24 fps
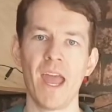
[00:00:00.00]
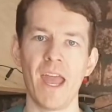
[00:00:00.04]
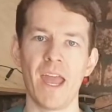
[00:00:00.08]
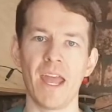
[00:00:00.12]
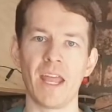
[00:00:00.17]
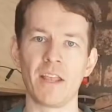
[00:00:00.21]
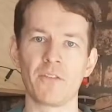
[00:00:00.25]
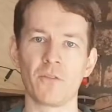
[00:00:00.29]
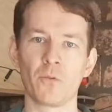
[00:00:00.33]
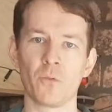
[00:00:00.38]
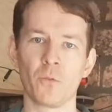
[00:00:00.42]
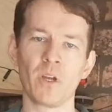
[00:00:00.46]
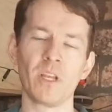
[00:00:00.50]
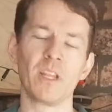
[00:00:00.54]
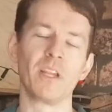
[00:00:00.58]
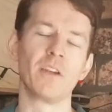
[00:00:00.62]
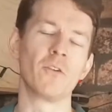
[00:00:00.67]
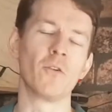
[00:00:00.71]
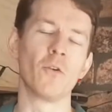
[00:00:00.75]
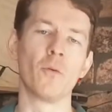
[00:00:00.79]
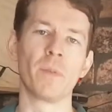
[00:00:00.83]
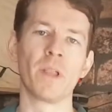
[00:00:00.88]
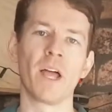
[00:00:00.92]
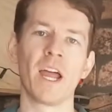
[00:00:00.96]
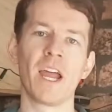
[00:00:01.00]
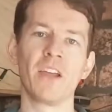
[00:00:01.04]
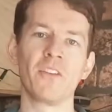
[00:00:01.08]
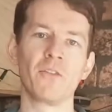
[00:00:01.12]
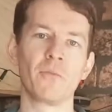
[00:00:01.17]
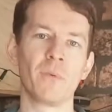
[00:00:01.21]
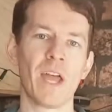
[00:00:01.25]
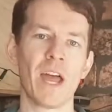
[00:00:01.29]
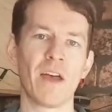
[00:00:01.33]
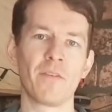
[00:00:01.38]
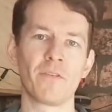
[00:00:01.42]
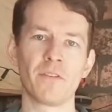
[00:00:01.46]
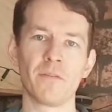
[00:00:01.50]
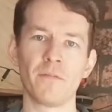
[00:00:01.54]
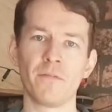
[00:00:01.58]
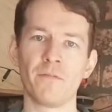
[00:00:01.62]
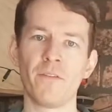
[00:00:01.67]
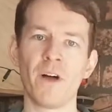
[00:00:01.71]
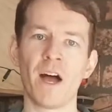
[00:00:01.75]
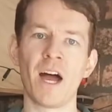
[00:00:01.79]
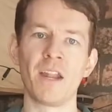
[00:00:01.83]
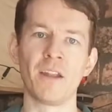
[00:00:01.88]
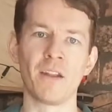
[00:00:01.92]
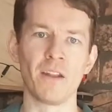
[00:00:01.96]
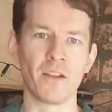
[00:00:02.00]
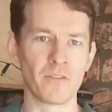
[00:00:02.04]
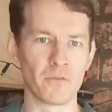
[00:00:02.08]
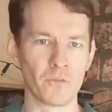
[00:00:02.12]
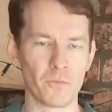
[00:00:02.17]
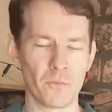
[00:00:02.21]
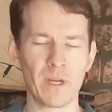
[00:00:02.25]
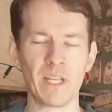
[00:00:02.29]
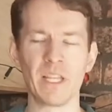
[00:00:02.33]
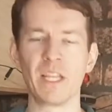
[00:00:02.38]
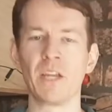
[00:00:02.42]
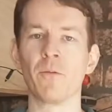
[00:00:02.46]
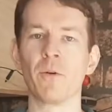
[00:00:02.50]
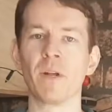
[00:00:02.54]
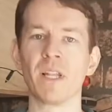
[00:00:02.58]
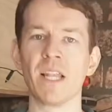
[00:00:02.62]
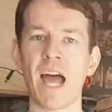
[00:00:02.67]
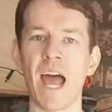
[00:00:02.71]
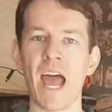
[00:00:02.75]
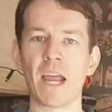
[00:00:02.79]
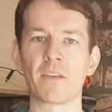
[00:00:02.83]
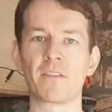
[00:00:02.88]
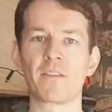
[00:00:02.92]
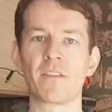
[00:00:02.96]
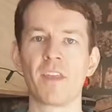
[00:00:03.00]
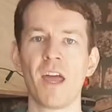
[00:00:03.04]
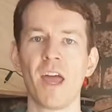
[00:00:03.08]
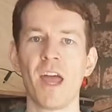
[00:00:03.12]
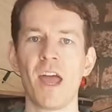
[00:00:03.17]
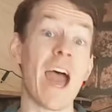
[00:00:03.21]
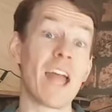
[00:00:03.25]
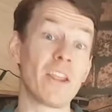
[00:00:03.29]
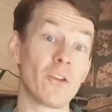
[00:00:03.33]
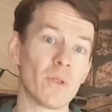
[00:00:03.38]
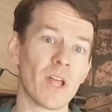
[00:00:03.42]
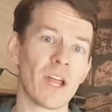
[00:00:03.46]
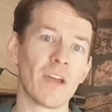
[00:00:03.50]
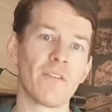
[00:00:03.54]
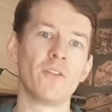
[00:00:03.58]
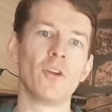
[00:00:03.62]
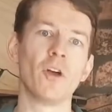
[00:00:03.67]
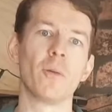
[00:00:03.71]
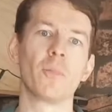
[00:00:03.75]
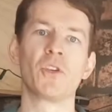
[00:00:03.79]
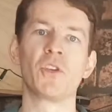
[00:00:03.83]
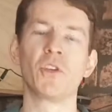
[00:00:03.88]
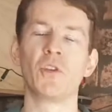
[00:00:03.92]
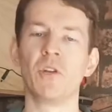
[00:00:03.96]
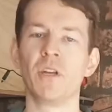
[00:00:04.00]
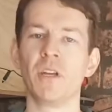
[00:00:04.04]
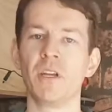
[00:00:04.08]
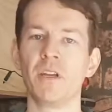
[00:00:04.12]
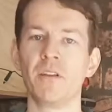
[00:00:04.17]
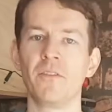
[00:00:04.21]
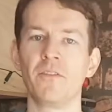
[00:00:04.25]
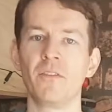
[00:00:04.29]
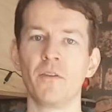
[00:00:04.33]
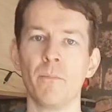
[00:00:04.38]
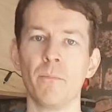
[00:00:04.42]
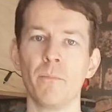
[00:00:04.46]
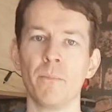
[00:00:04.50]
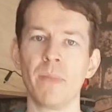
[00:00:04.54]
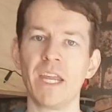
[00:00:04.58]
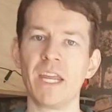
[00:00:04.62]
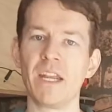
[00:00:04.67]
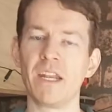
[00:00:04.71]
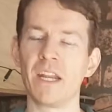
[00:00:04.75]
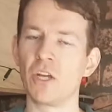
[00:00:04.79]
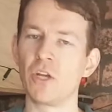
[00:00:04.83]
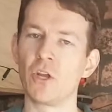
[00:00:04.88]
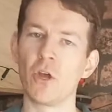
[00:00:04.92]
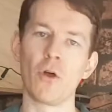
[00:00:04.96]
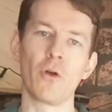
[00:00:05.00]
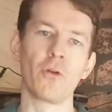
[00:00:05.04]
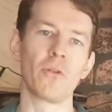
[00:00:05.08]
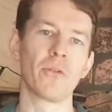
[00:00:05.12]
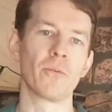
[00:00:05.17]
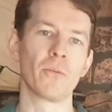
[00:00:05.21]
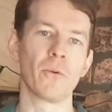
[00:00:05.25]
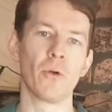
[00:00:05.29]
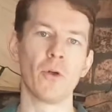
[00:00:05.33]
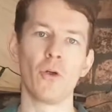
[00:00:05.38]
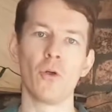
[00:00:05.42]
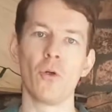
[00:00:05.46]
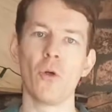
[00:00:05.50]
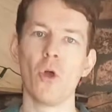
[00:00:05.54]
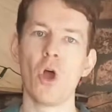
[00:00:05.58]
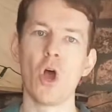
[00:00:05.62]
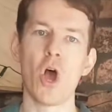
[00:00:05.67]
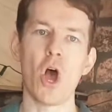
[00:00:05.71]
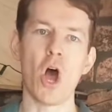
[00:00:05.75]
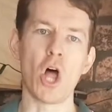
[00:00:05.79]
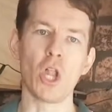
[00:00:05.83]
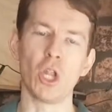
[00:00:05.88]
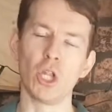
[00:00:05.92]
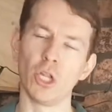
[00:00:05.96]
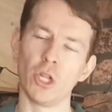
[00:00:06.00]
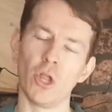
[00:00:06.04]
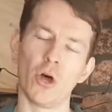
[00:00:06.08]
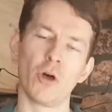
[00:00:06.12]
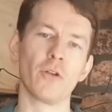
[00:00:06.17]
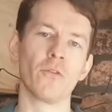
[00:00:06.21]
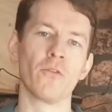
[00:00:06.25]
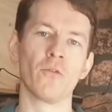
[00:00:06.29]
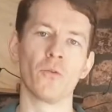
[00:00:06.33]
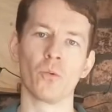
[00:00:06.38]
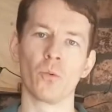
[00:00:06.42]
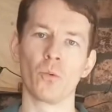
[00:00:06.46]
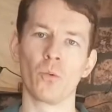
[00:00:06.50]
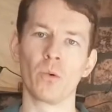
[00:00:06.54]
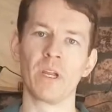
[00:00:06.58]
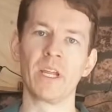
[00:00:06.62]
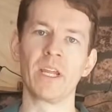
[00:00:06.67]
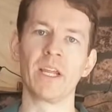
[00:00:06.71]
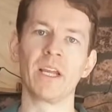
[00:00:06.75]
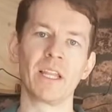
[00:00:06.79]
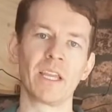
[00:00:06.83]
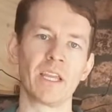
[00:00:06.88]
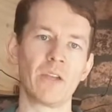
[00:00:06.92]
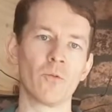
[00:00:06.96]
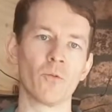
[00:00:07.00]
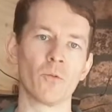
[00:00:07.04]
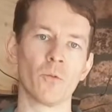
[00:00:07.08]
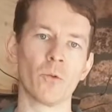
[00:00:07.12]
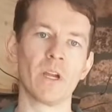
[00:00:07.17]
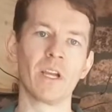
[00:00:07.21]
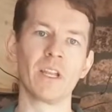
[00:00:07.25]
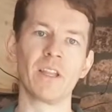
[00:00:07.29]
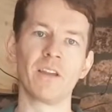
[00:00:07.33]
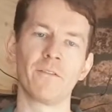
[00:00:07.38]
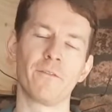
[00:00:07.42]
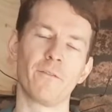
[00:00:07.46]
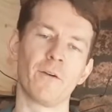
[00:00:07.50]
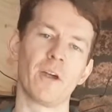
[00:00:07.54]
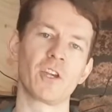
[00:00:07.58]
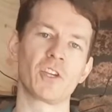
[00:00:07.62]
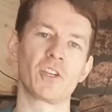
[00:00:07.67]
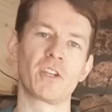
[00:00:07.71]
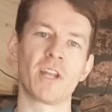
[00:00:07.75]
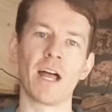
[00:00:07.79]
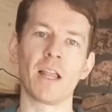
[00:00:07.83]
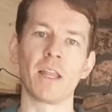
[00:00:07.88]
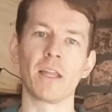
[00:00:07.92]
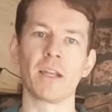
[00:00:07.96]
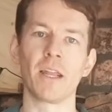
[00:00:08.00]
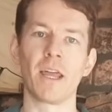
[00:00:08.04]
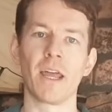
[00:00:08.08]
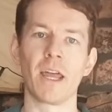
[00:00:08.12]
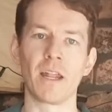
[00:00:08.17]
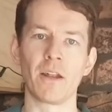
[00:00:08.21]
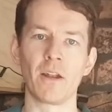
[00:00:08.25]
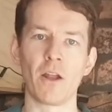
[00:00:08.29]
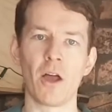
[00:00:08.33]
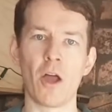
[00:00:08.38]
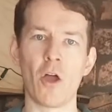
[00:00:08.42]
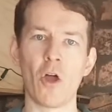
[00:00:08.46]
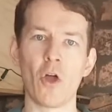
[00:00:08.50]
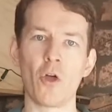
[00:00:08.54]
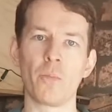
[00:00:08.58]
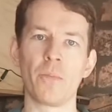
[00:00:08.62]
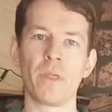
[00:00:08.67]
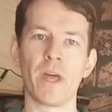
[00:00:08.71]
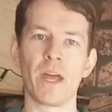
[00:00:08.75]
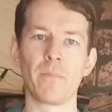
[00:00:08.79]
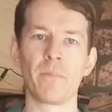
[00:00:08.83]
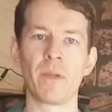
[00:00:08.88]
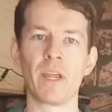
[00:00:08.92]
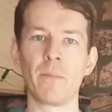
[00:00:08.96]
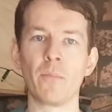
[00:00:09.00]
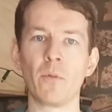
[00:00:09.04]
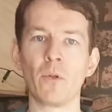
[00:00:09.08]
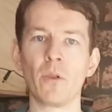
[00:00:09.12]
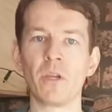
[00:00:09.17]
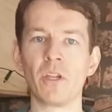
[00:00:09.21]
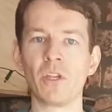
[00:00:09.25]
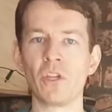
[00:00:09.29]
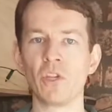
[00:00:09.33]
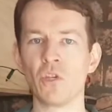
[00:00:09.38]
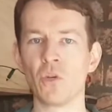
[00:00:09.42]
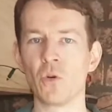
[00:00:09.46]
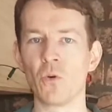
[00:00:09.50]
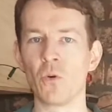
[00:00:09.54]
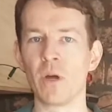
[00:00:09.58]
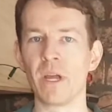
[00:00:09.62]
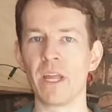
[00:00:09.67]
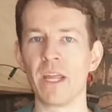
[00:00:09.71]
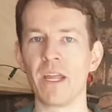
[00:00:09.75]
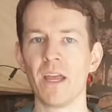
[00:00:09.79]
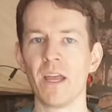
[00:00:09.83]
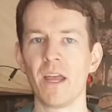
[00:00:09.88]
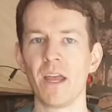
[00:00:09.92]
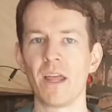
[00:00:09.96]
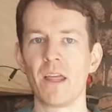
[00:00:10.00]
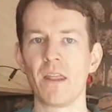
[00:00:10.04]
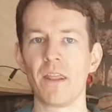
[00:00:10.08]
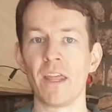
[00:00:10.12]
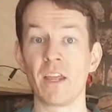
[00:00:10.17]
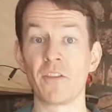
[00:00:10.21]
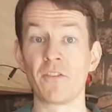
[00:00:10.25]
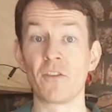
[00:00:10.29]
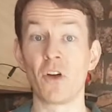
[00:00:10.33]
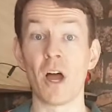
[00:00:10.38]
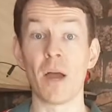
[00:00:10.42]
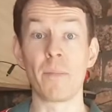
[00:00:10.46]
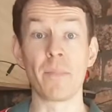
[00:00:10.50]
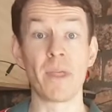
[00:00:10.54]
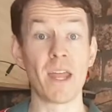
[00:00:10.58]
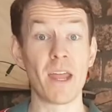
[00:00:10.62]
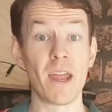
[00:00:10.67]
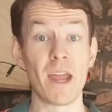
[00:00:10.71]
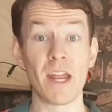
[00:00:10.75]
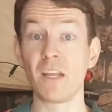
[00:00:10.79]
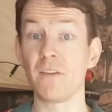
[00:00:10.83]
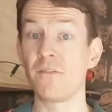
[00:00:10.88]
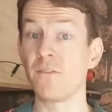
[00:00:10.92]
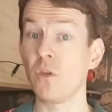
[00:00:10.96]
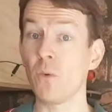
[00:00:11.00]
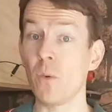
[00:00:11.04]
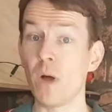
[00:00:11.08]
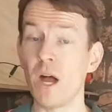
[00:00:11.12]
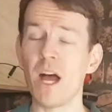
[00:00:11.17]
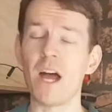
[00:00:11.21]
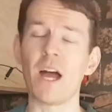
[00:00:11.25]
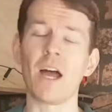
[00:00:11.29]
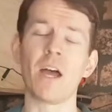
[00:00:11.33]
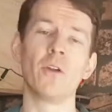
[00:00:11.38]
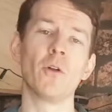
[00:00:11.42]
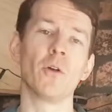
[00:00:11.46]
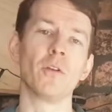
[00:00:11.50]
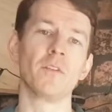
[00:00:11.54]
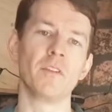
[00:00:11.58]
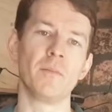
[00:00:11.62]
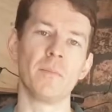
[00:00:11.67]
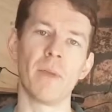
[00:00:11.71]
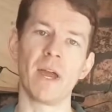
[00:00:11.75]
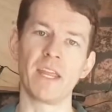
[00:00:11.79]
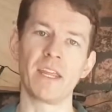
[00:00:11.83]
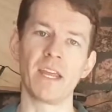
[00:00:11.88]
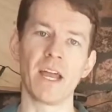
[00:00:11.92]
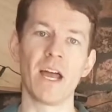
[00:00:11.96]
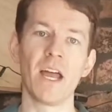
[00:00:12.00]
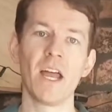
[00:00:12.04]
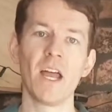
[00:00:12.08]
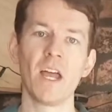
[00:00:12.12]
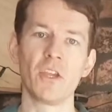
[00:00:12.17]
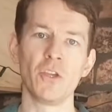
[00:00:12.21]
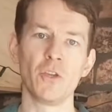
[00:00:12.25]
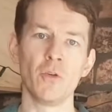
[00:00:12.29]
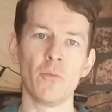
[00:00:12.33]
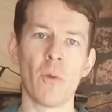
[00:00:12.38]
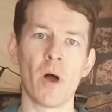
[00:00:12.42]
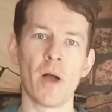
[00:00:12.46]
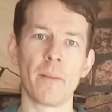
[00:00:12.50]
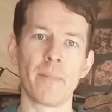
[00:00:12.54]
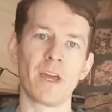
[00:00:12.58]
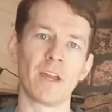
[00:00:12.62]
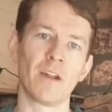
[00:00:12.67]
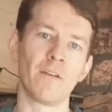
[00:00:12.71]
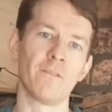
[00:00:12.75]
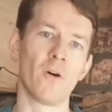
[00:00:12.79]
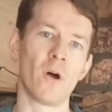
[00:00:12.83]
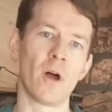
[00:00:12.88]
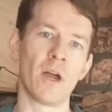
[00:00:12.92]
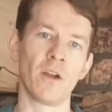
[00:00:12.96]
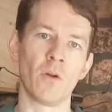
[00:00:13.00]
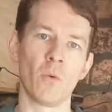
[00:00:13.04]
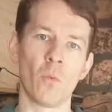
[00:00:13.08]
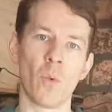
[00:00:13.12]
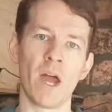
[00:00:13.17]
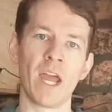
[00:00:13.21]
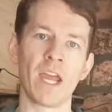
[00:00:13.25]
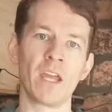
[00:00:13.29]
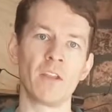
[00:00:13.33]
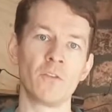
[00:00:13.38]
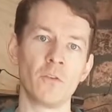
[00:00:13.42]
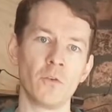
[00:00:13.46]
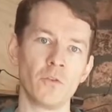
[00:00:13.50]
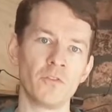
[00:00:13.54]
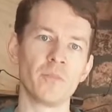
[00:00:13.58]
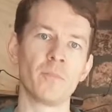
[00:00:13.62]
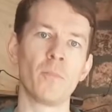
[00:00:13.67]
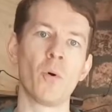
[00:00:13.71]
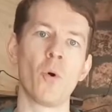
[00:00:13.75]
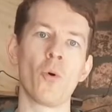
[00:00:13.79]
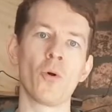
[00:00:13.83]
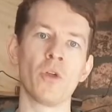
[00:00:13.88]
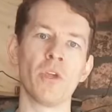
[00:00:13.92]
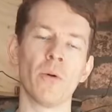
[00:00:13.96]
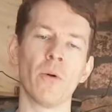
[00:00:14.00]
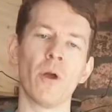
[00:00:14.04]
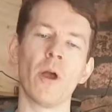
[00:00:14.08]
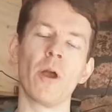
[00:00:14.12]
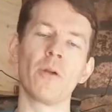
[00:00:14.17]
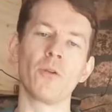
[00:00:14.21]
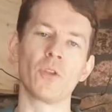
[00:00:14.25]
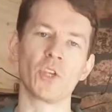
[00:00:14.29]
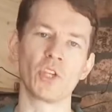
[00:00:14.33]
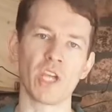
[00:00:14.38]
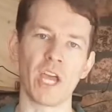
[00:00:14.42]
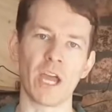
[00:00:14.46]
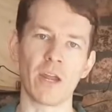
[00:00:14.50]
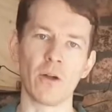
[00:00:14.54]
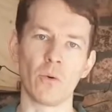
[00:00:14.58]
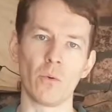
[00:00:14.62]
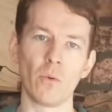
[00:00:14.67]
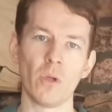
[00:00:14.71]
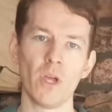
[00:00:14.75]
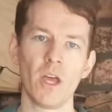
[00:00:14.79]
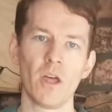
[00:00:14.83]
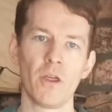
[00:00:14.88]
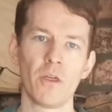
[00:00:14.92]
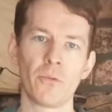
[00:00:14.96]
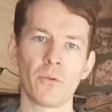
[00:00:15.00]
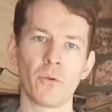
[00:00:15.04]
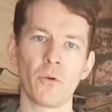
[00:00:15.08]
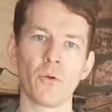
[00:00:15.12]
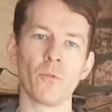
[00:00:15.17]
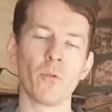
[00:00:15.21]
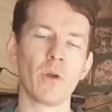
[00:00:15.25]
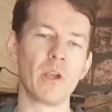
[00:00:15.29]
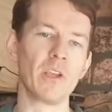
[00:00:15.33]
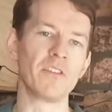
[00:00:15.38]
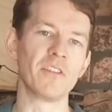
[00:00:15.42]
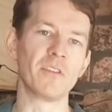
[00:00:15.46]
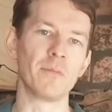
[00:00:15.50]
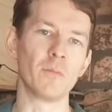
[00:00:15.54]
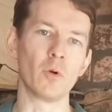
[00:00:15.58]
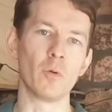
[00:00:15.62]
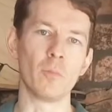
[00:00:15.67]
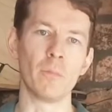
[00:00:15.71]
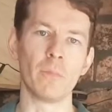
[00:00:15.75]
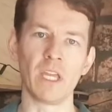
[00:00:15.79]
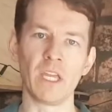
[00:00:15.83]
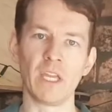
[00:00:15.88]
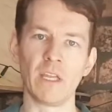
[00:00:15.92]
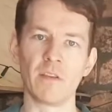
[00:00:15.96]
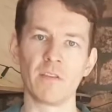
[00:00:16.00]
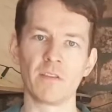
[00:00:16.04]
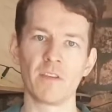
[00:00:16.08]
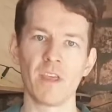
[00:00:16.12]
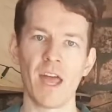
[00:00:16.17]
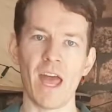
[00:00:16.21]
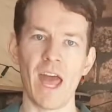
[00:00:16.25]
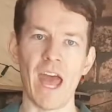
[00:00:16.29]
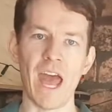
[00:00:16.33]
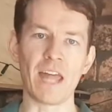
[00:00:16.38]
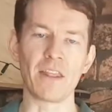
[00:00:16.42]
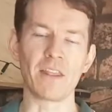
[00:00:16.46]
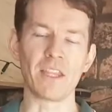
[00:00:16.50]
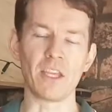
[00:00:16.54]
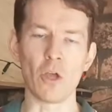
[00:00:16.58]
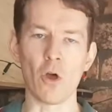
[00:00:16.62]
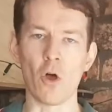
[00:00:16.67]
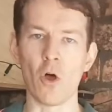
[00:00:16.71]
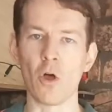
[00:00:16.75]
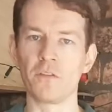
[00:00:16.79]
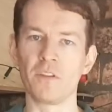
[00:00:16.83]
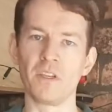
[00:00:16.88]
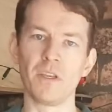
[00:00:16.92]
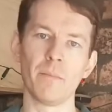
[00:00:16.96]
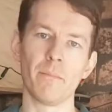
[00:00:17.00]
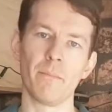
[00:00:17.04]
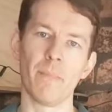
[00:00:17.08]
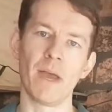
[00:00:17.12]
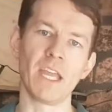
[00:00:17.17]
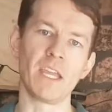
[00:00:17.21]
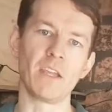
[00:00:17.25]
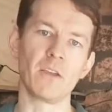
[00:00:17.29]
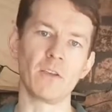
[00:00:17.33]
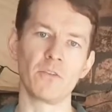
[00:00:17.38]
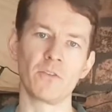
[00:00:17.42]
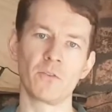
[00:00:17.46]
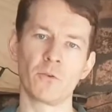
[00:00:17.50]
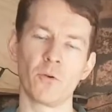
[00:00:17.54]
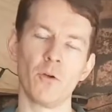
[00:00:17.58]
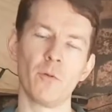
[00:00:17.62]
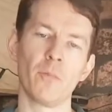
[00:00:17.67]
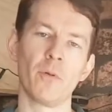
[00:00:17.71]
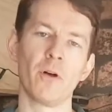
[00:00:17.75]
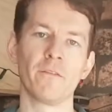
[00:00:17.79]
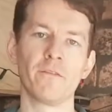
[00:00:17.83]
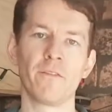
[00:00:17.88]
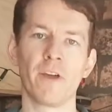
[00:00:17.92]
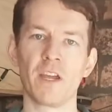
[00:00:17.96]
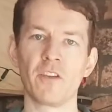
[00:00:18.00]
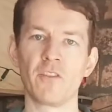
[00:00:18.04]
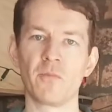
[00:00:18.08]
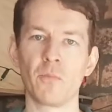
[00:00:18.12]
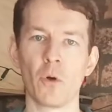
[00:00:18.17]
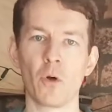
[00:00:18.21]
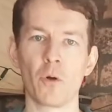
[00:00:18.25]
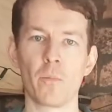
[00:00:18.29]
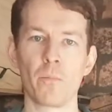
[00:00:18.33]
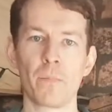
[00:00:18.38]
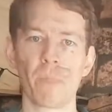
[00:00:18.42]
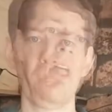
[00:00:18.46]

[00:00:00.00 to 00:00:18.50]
It's a really cool place. We have some fun, it's really relaxed, and you'll have the opportunity to meet and go through a lot of really, really fresh talent, and I hope that people enjoy their time there. And if you are an Aussie maker, you might be able to find a way to support your own channel through reasonable means at the Aussie Makers Group on Facebook.